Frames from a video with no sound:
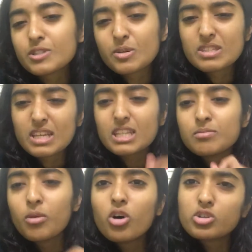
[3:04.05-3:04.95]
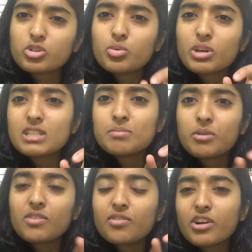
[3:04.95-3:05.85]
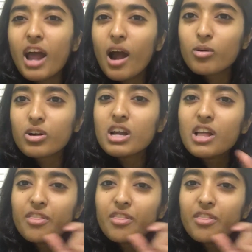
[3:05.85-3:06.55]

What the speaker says: So it's like small twigs burn for an hour,